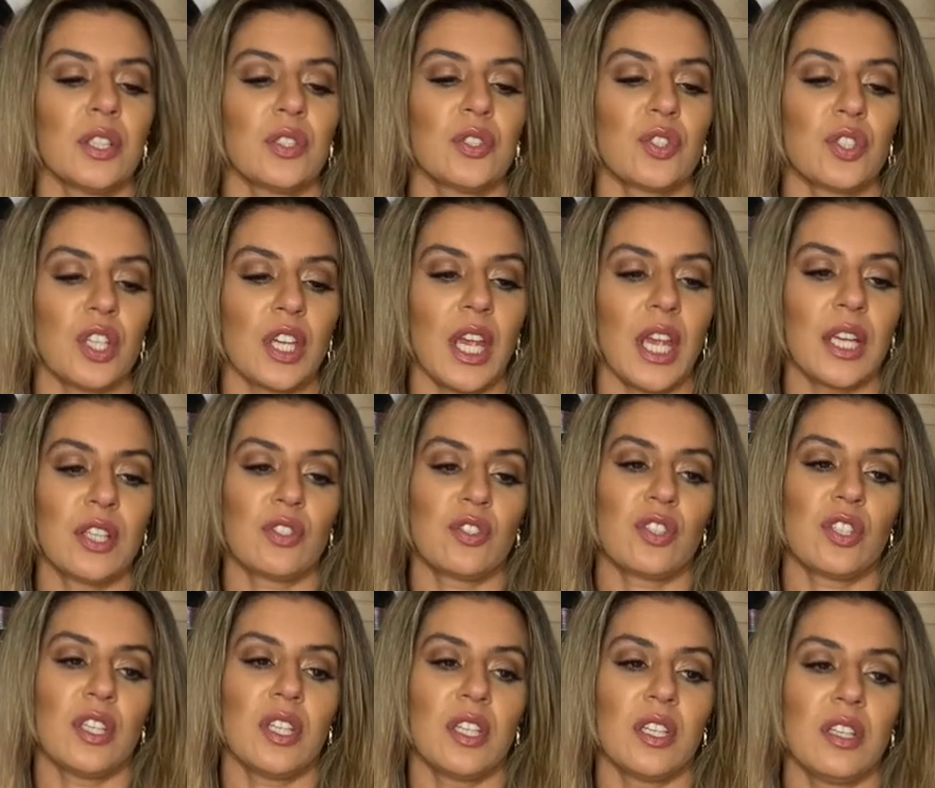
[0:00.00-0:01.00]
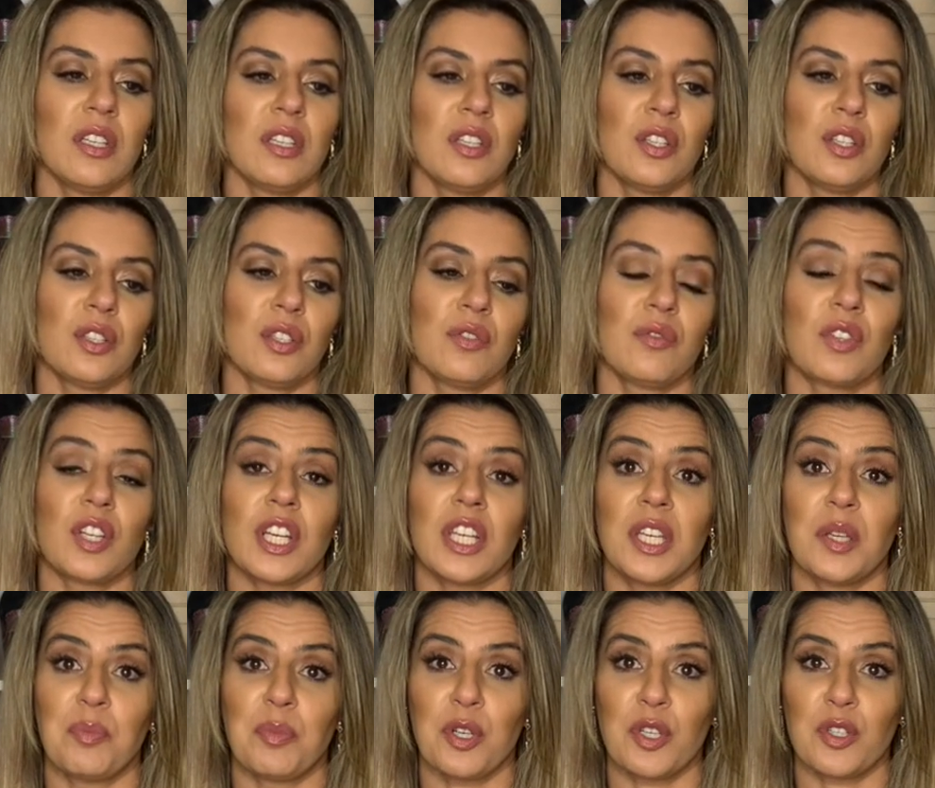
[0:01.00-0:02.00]
GHD, you've got to
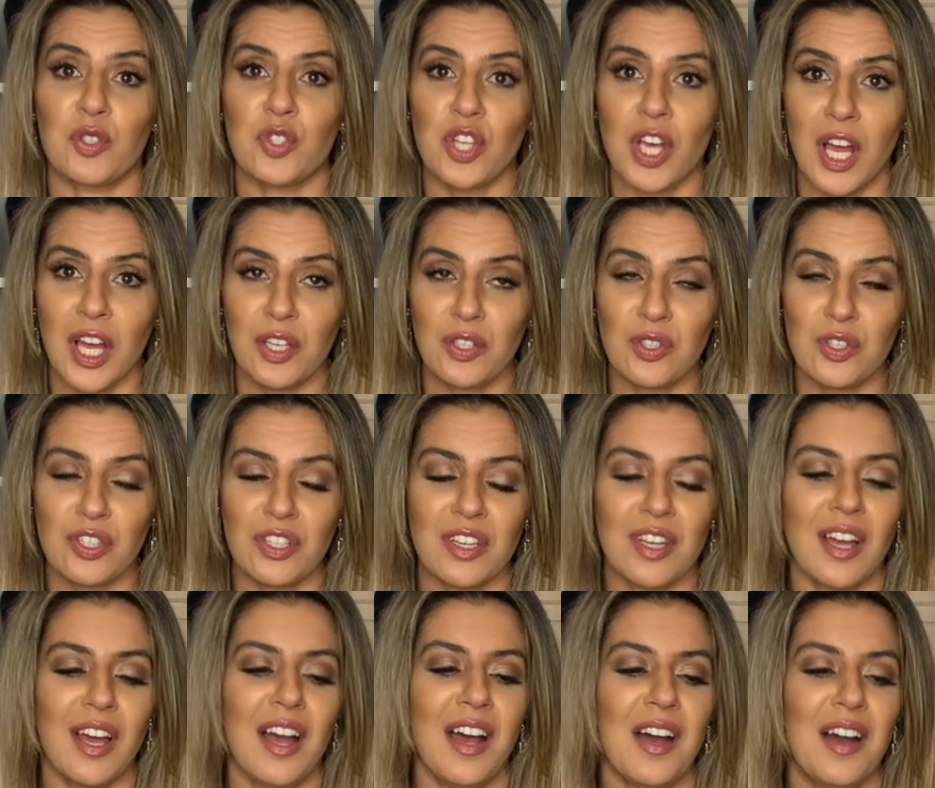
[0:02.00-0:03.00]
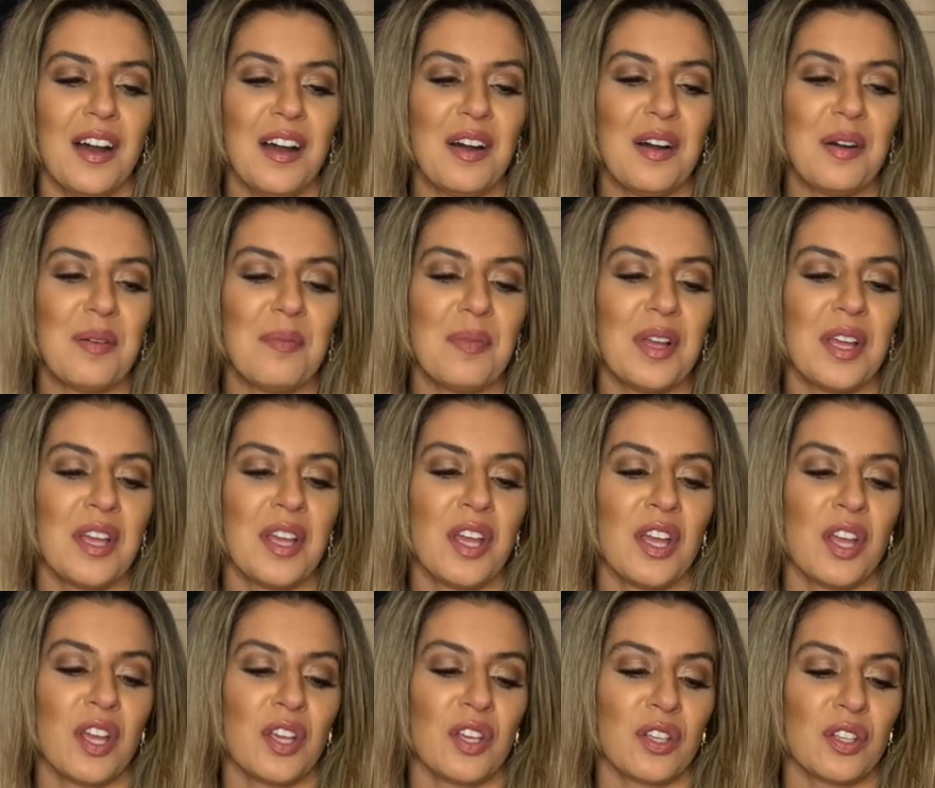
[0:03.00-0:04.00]
keep it on charge.
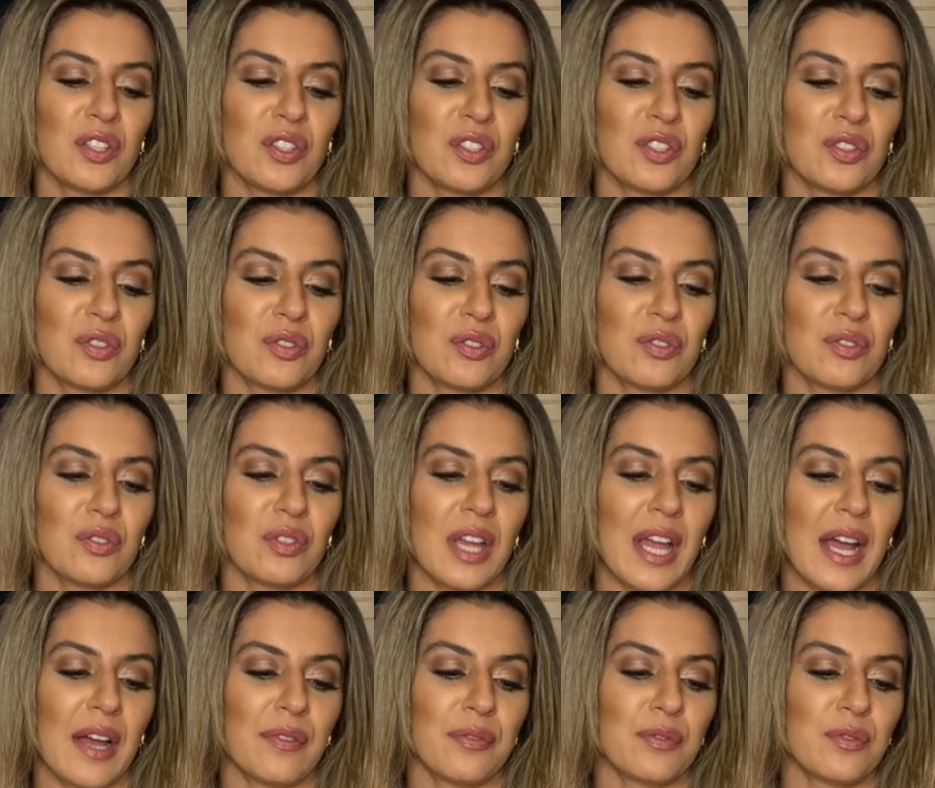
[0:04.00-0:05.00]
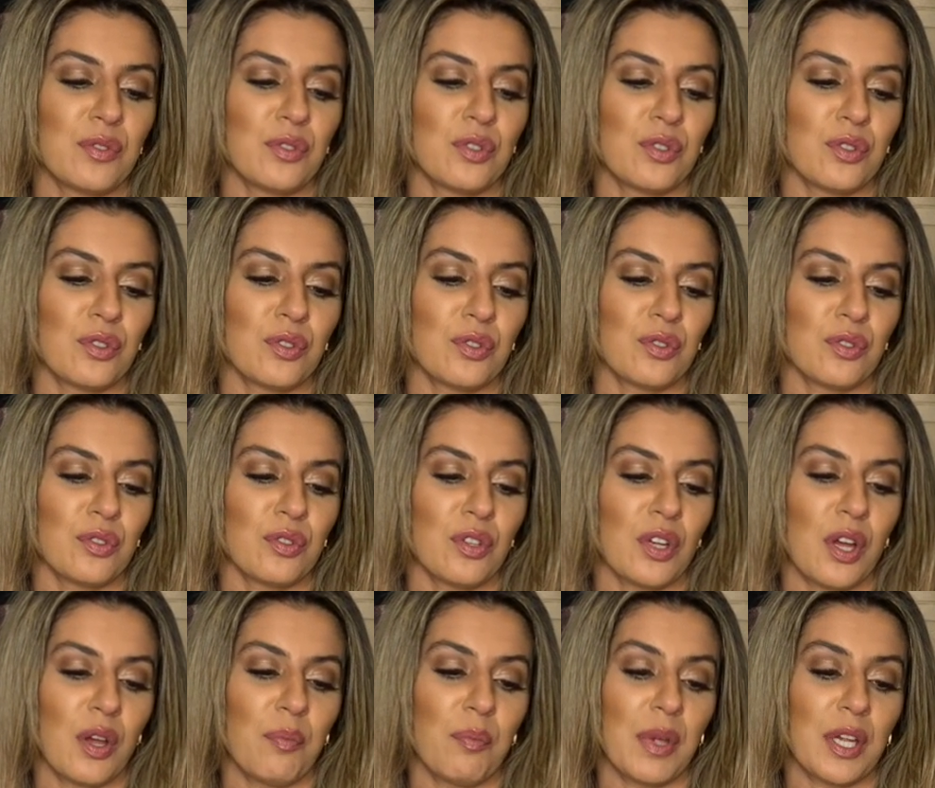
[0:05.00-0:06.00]
You have to
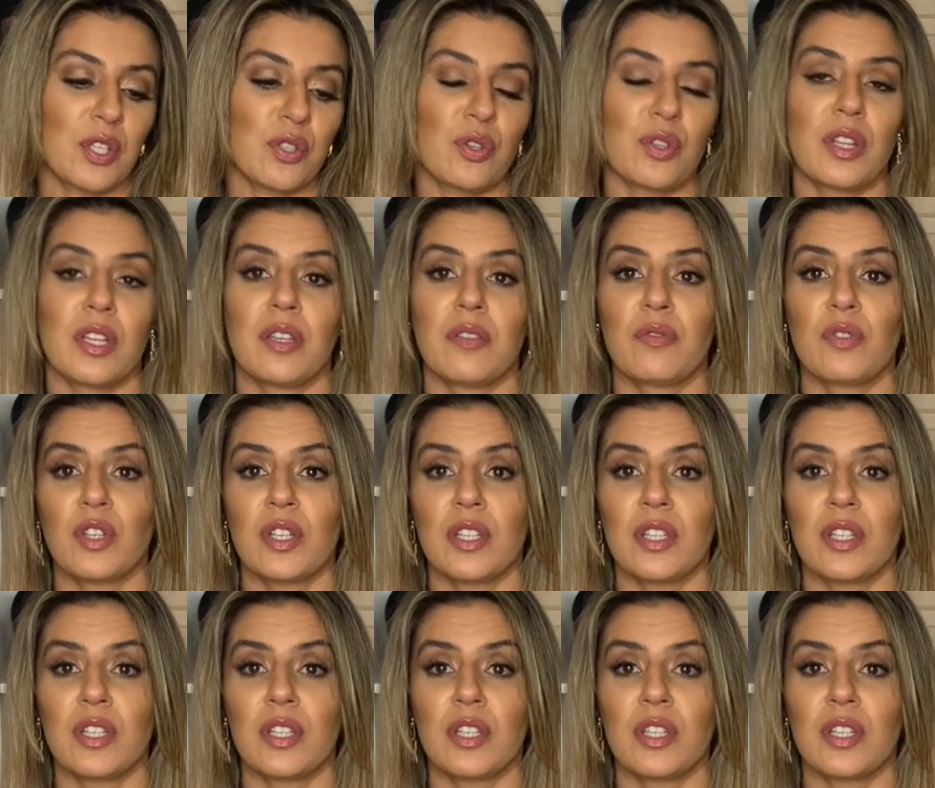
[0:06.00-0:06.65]
make sure that you've got